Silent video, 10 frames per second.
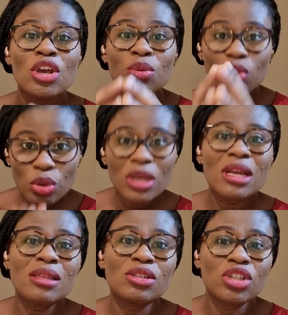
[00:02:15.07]
looking
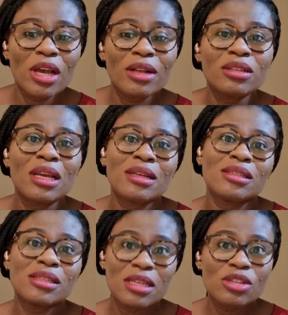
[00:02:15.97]
at the child and
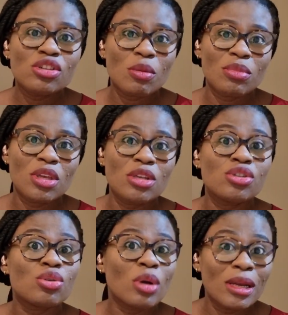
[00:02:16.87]
seeing some things,
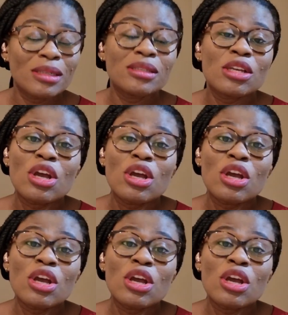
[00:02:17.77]
you can